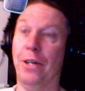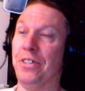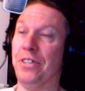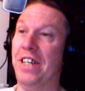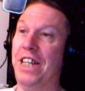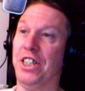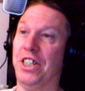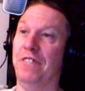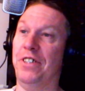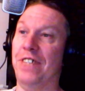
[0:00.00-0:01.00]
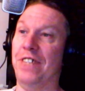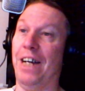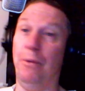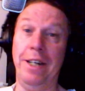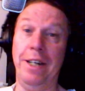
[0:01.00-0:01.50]
the nation of New Netherlands.
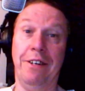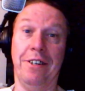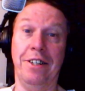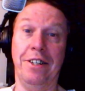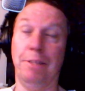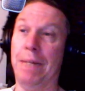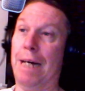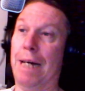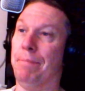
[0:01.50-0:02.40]
We are on the map.